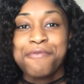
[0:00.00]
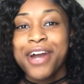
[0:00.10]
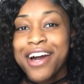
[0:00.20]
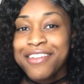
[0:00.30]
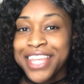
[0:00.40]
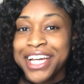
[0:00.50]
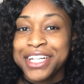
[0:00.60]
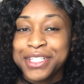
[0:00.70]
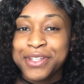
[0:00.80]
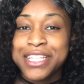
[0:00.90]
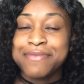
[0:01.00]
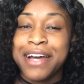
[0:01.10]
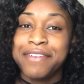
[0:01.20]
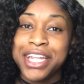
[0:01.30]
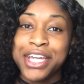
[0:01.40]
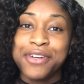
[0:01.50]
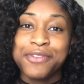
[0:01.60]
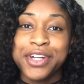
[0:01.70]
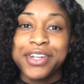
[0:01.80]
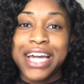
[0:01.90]
Well, that concludes my video
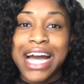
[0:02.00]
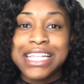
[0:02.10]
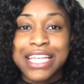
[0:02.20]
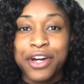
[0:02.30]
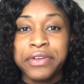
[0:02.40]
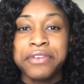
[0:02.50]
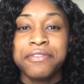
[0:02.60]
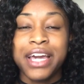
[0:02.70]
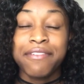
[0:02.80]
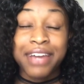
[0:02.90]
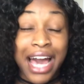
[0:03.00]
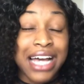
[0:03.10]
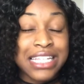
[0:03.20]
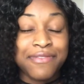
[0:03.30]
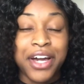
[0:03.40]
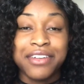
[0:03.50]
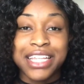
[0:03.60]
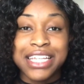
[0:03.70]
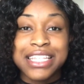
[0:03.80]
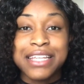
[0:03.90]
for you guys. I hope you guys found
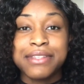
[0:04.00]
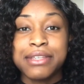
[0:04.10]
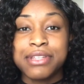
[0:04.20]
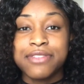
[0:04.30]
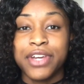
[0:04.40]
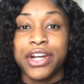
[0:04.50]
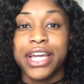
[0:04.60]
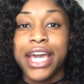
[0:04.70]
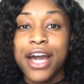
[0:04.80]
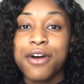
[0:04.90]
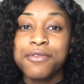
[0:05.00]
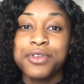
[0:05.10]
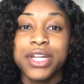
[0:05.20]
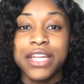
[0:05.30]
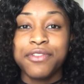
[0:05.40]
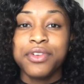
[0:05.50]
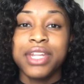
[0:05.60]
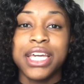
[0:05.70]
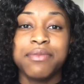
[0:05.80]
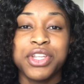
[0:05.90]
these 10 tips very helpful, and if you
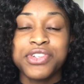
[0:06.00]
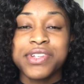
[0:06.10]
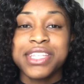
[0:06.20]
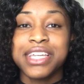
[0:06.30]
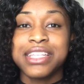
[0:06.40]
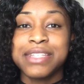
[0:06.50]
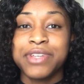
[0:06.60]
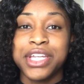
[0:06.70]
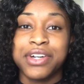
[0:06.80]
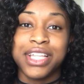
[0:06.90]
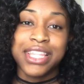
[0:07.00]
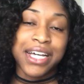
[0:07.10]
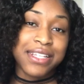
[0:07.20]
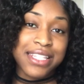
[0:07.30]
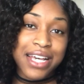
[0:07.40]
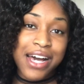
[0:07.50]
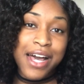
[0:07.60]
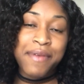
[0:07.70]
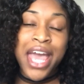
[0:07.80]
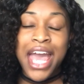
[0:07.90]
did, be sure to give this video a thumbs
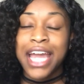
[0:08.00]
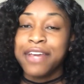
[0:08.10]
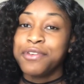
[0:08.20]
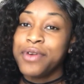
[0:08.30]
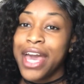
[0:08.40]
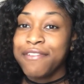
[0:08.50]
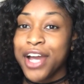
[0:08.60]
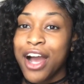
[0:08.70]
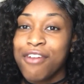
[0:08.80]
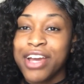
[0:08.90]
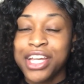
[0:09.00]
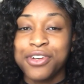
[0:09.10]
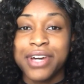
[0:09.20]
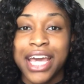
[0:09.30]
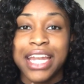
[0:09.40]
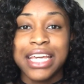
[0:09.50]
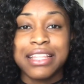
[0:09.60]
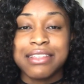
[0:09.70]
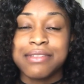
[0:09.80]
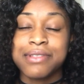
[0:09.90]
up, and if you haven't already, go ahead and
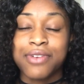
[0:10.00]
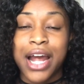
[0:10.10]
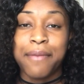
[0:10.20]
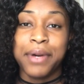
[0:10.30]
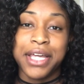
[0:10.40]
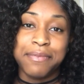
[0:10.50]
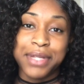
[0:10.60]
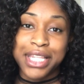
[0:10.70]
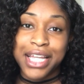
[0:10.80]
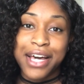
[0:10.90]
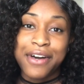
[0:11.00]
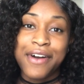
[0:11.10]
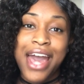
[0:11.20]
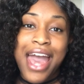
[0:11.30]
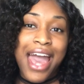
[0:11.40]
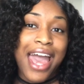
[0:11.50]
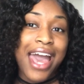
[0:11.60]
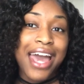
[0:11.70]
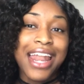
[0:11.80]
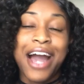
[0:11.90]
hit the subscribe button below,
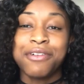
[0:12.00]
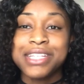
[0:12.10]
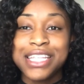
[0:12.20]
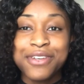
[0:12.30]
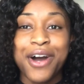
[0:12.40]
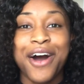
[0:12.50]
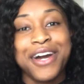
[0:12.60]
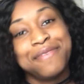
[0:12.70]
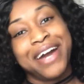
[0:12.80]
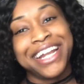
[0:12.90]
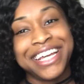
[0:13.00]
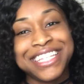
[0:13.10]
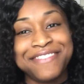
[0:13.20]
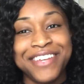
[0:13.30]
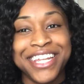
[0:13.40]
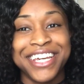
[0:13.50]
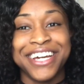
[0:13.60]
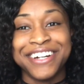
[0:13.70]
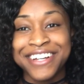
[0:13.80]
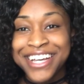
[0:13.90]
and I will see you all in my next
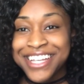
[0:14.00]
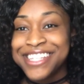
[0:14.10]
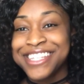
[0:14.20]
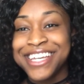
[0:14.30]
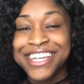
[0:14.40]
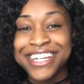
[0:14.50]
video. See